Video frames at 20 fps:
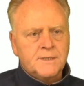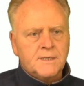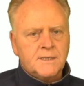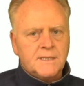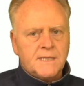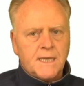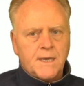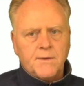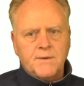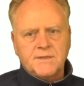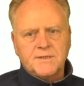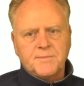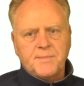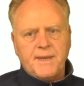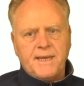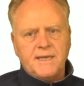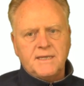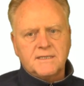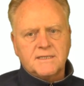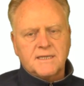that was
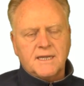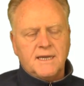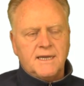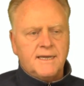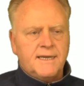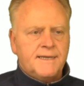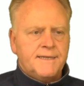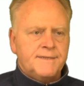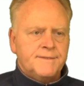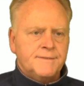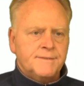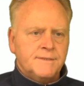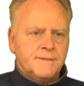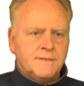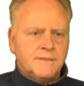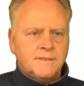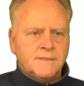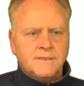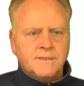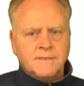based on
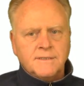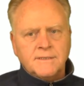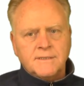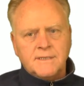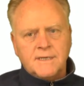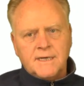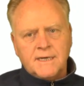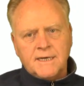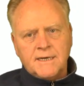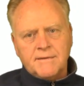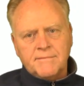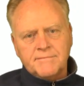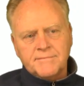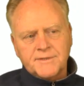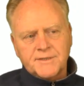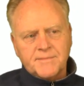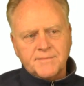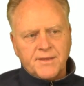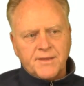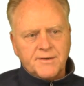
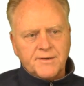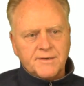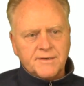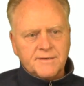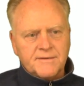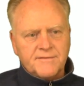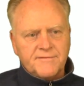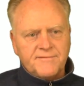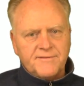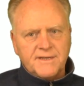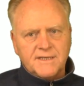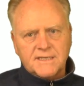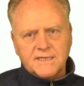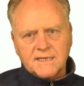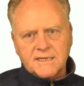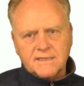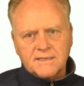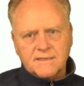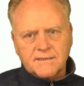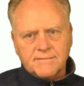some other
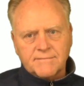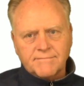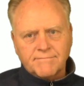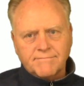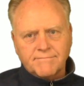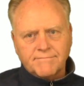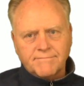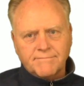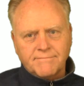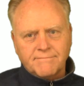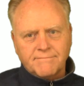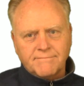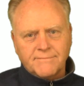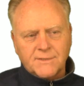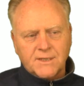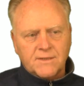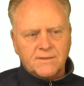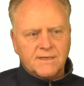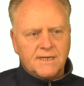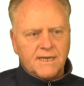physics,
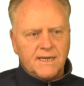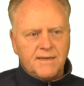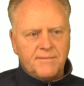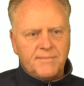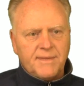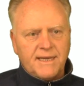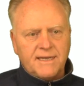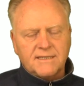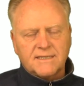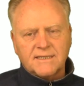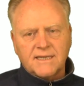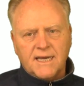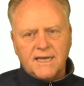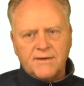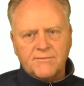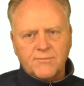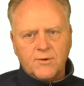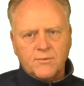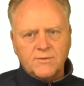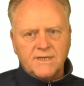okay, based
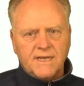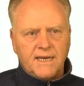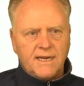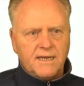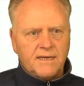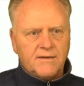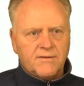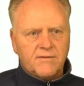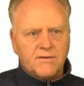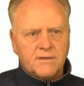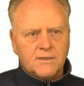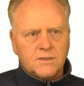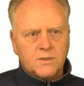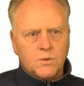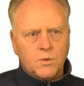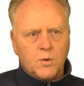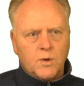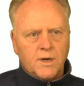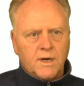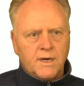on rotating
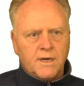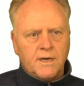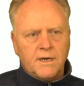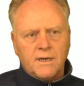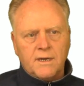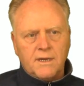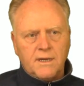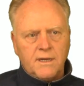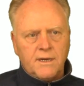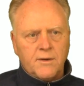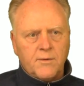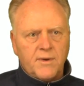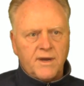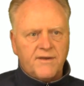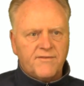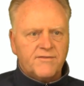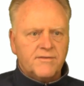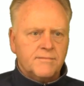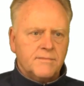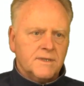toward and away
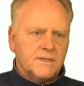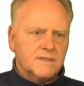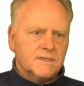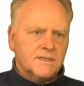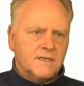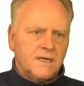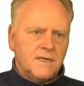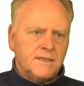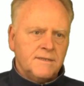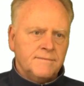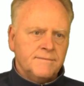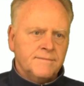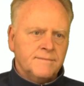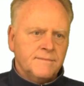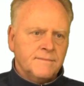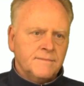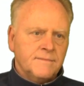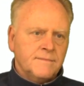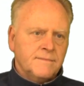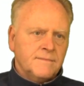from the sun
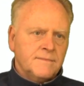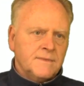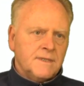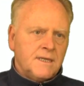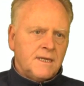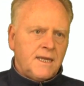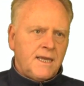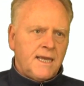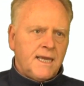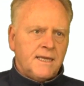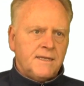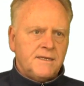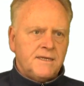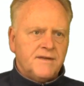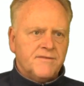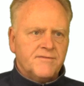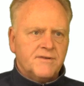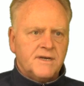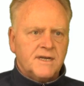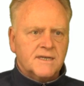and
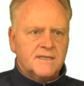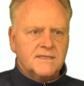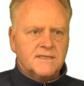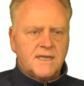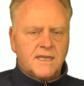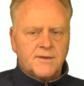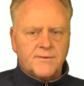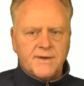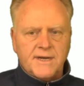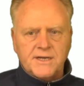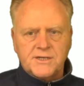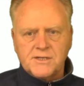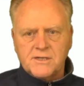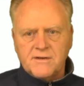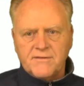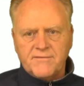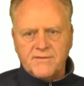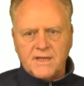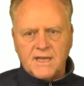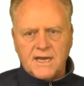different acceleration
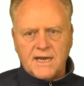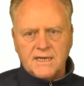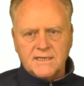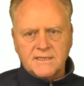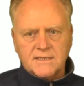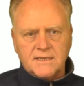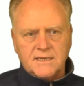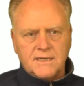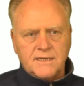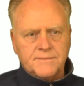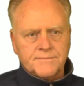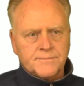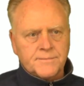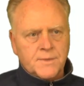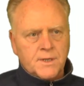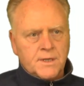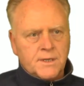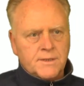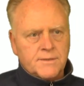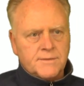and velocity
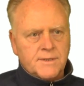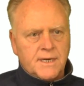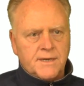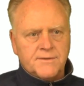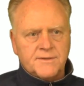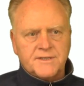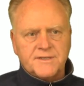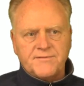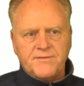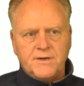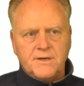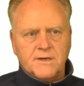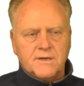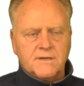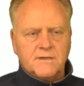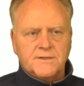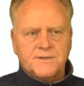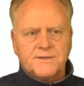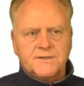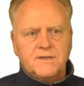around the
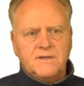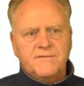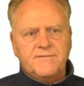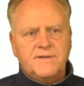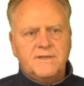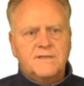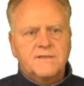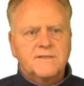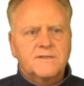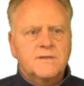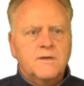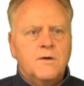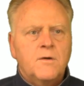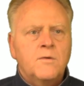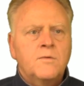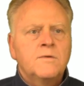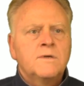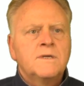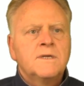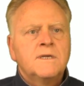spherical surface. So
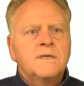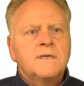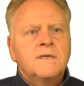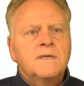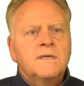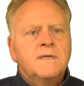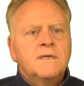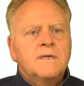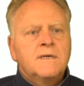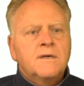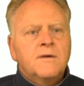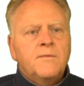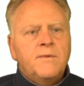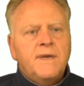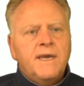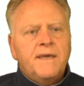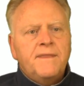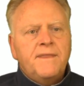we had